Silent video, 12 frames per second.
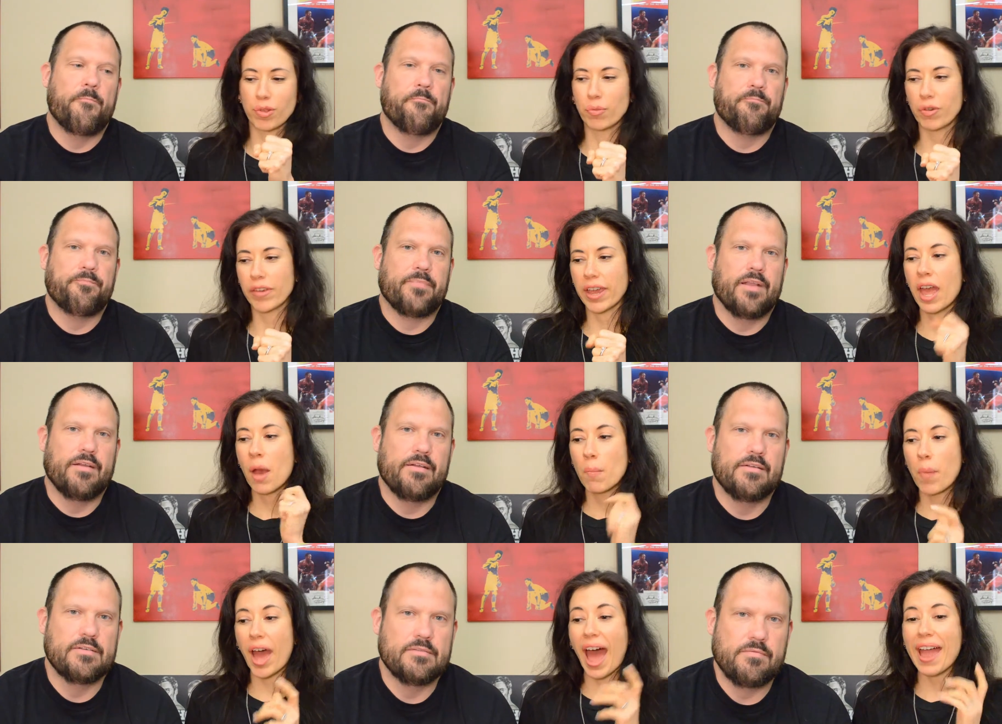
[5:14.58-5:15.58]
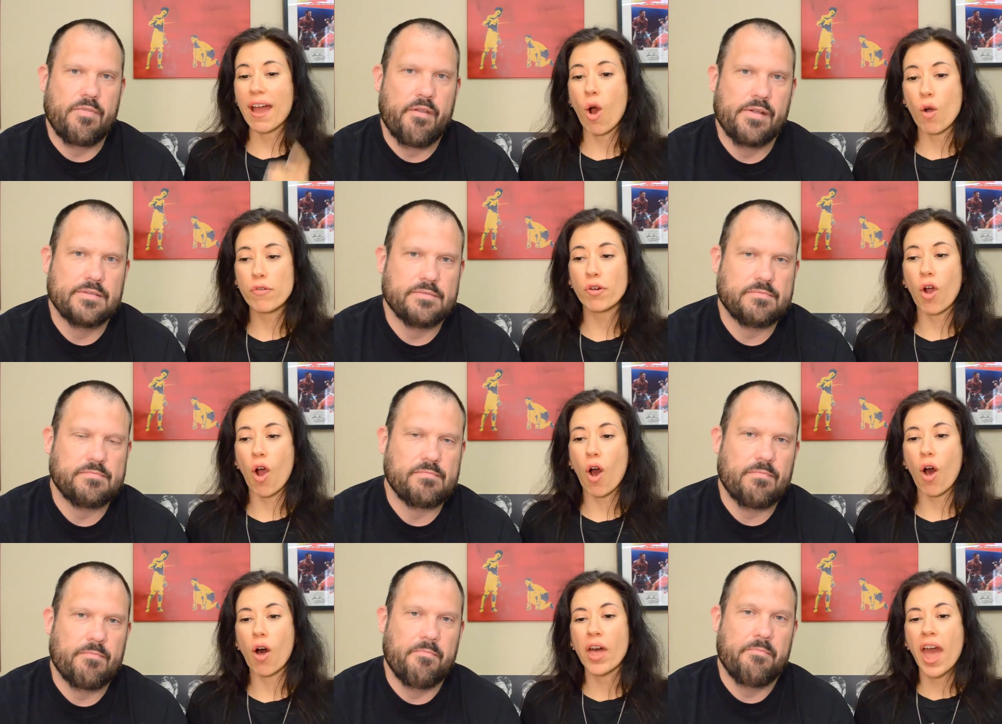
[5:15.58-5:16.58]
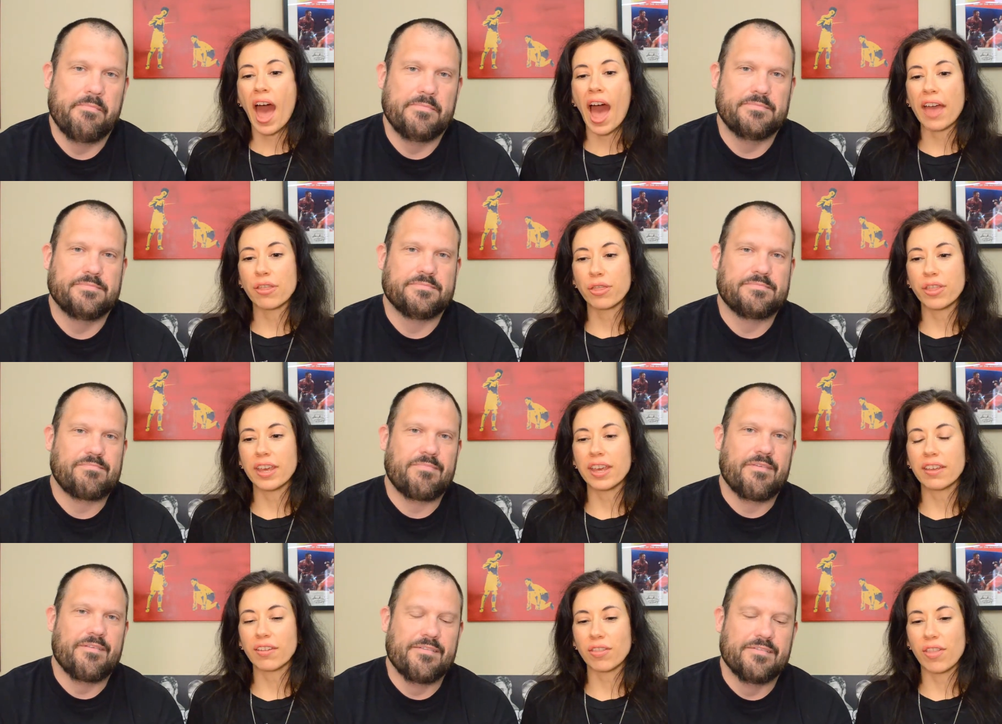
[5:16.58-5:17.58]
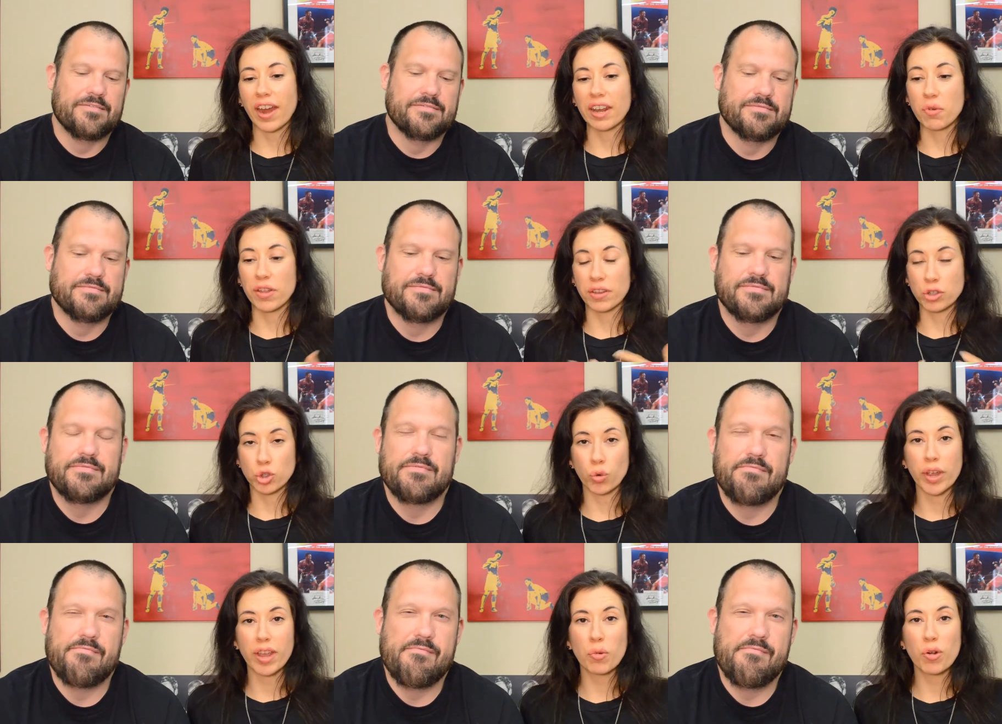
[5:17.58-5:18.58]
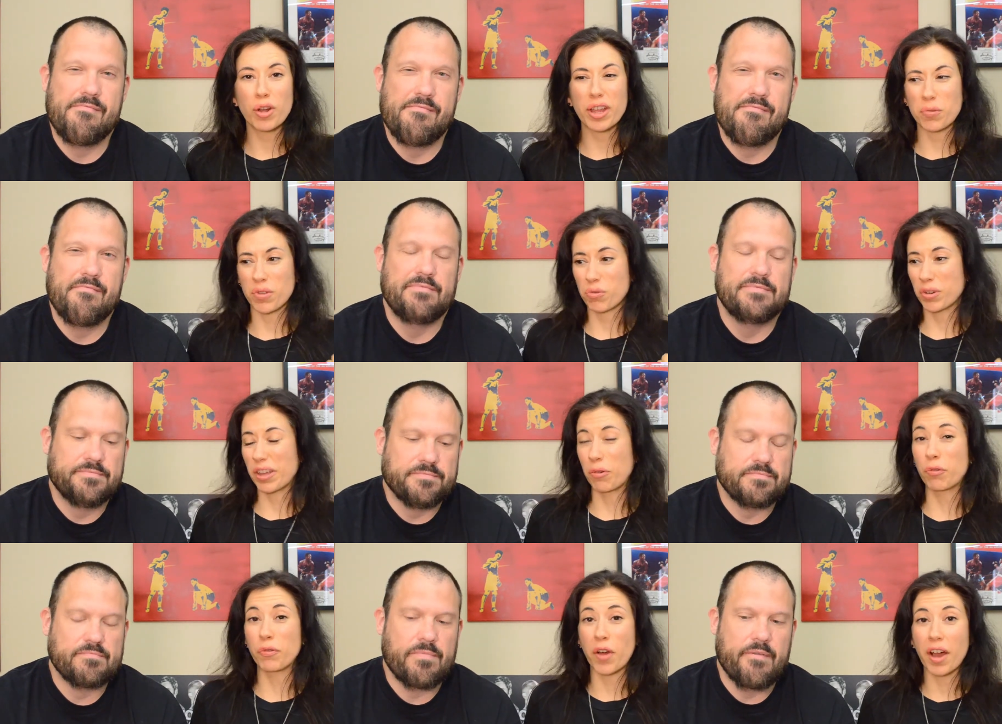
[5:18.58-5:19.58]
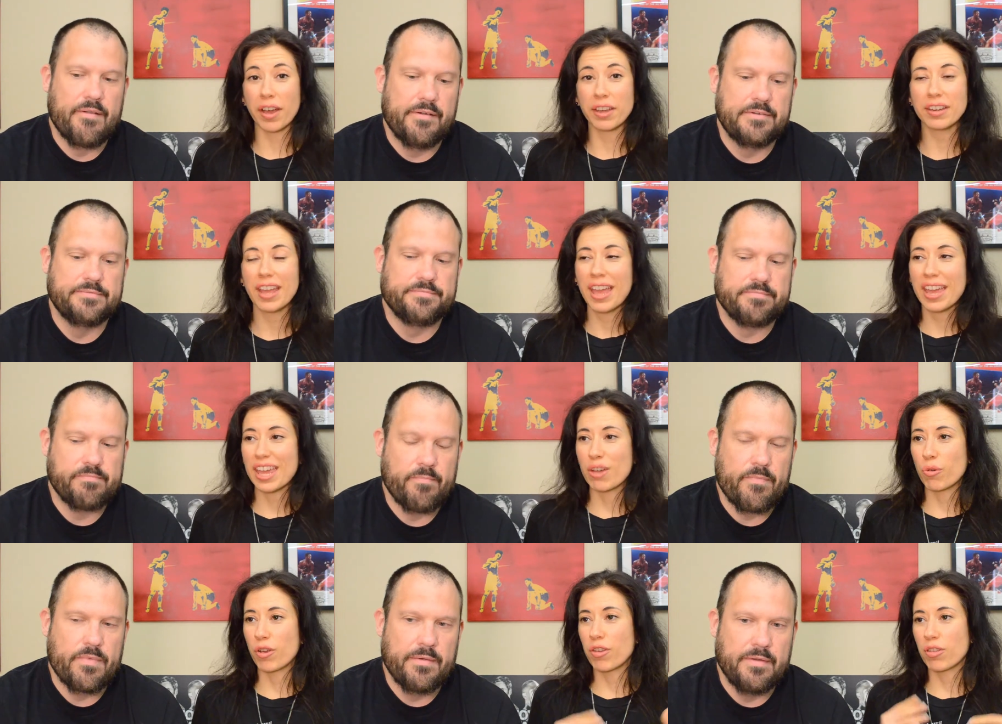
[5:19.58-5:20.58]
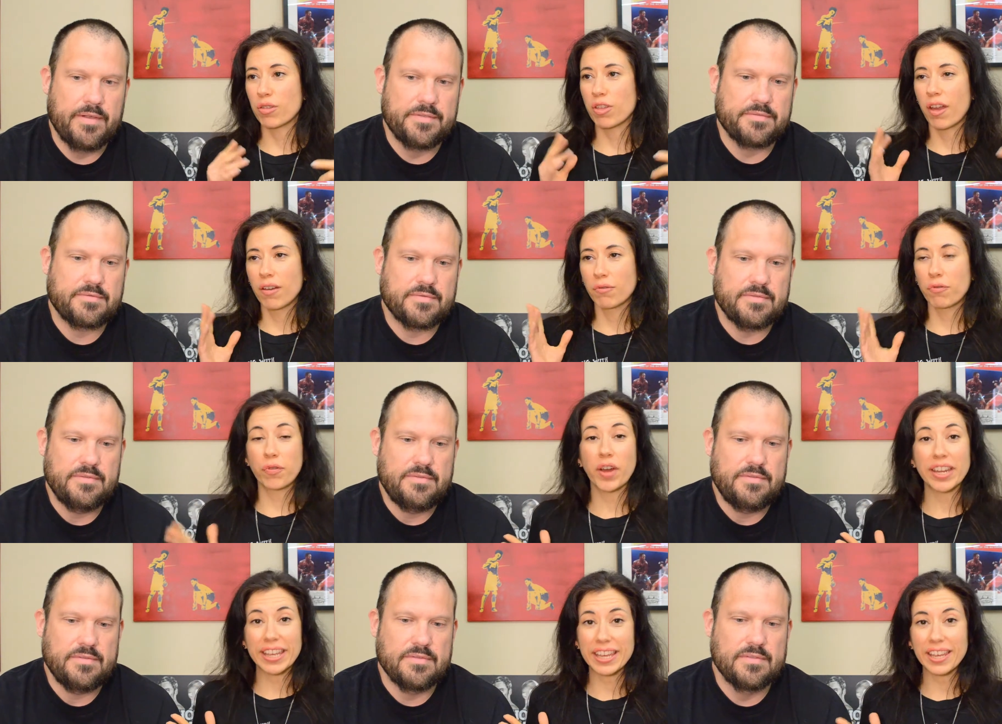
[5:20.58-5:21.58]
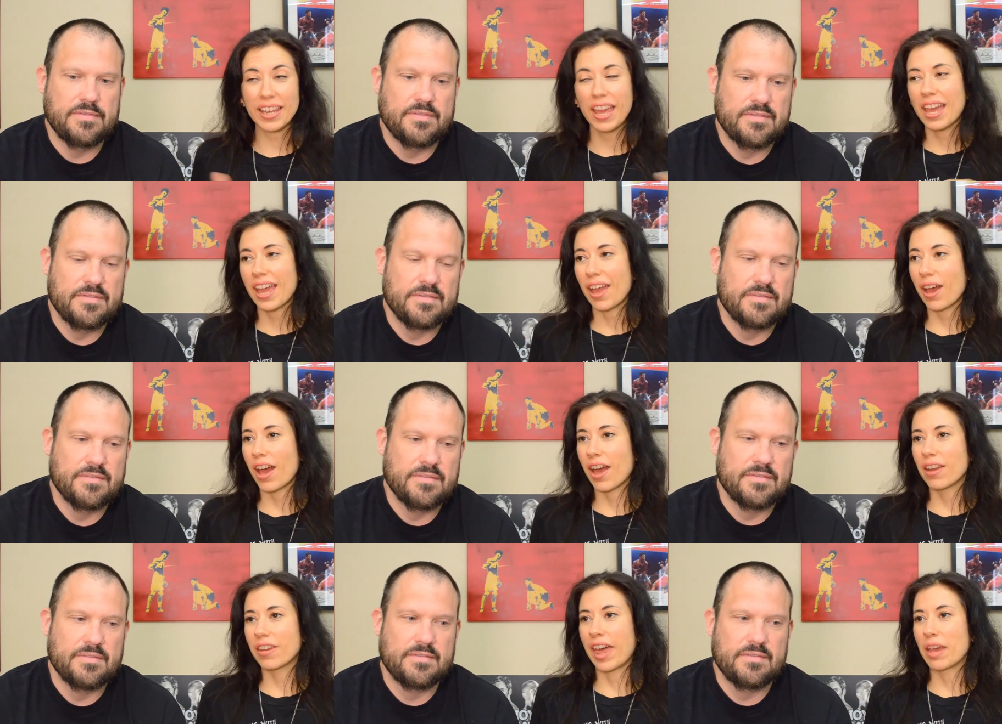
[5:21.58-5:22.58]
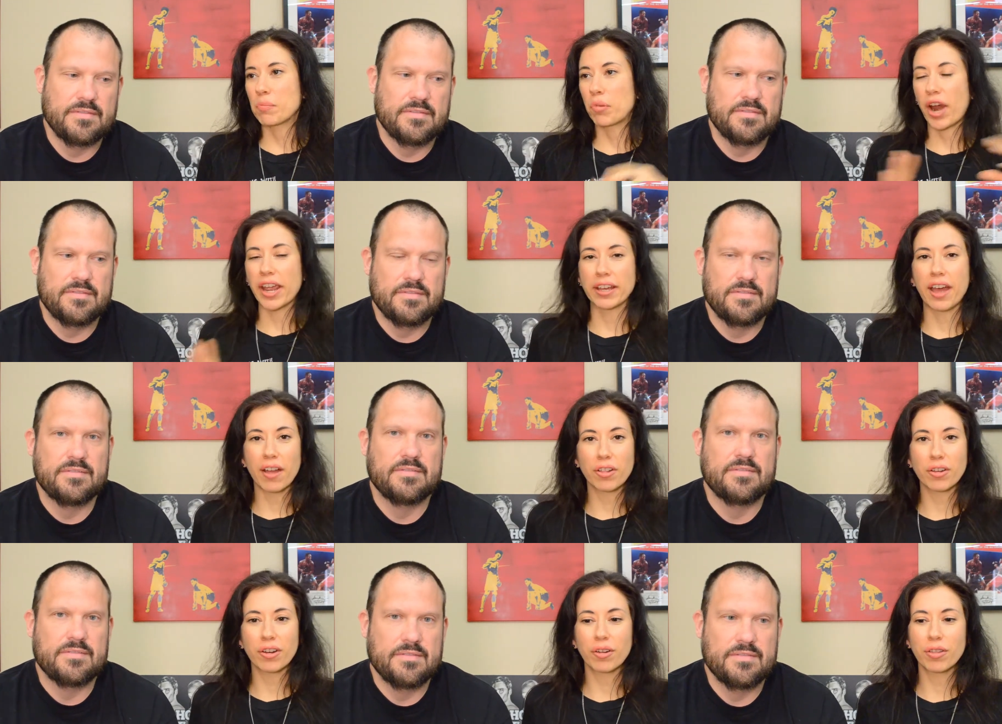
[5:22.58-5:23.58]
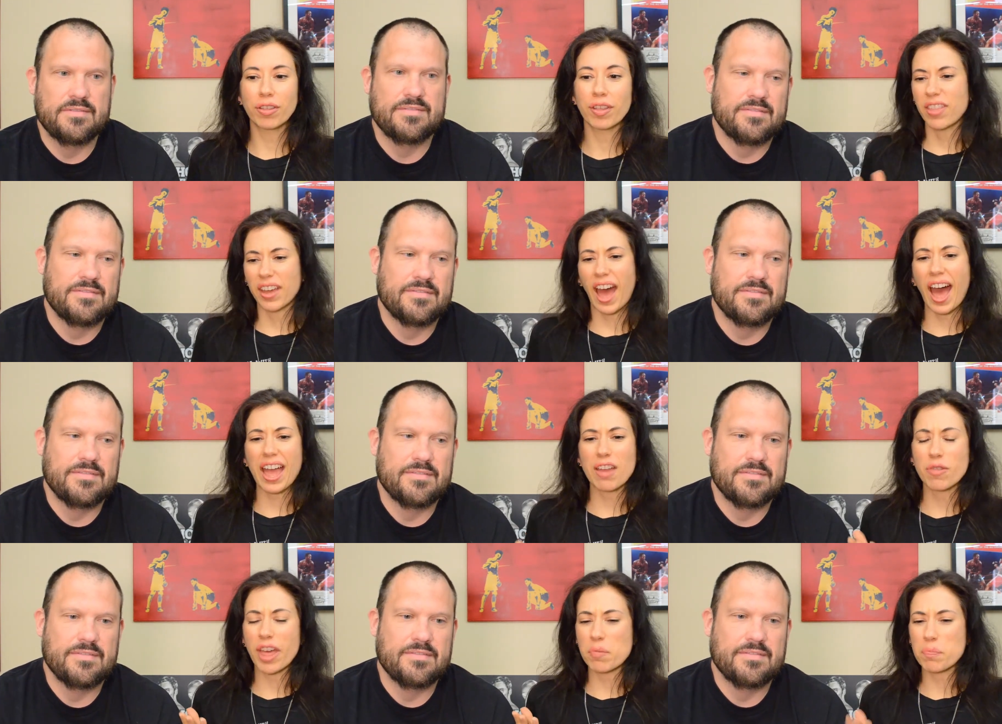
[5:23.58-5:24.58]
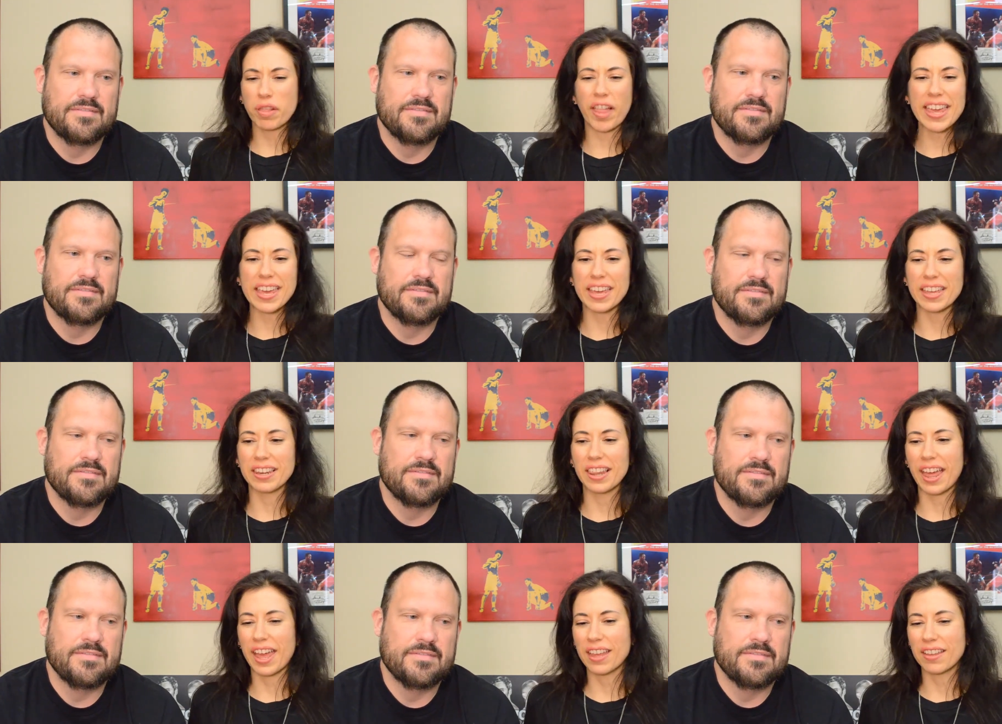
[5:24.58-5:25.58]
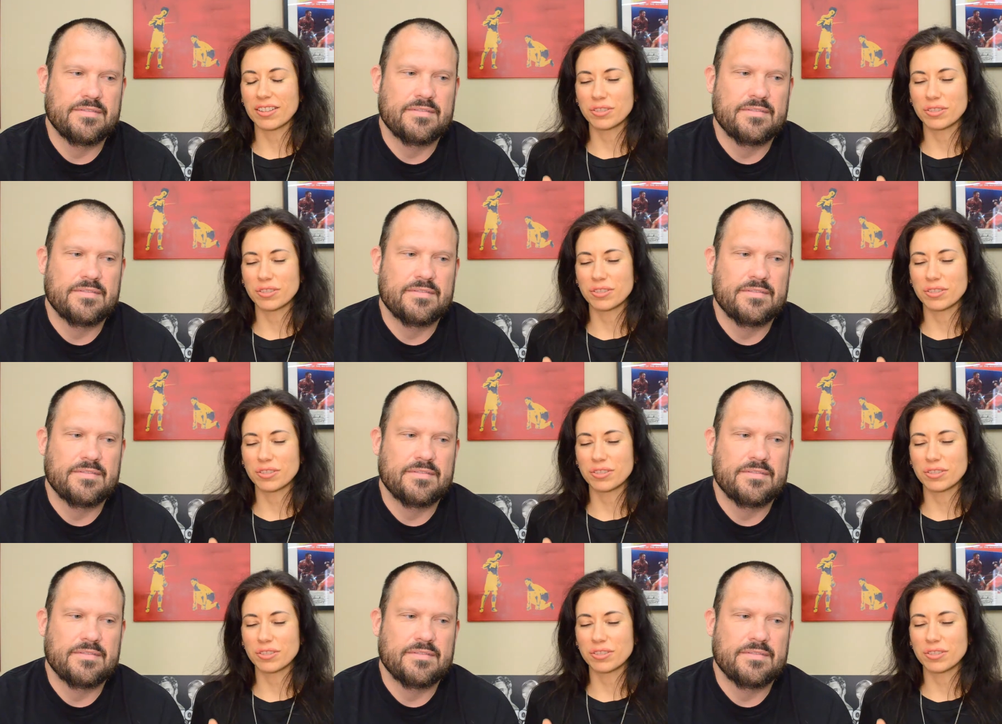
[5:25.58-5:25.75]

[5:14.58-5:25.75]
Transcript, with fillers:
Speaker 1: with the movie. But I overall, I think that it was enjoyable. It was really fun. It was funny. It had like bright colors. The guy like playing like